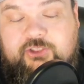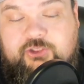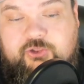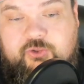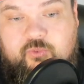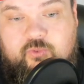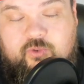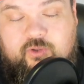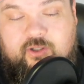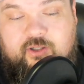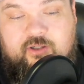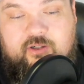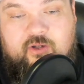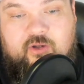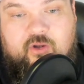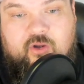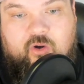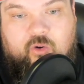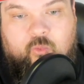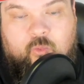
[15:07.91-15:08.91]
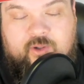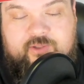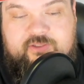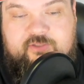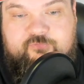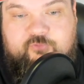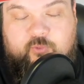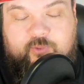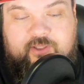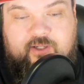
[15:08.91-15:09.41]
sure what
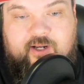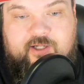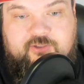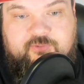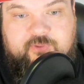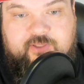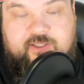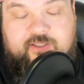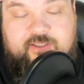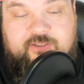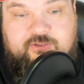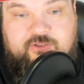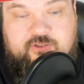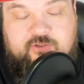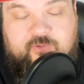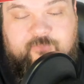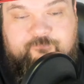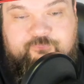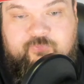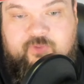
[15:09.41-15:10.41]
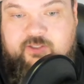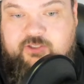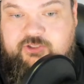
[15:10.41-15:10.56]
the 49ers were going to do.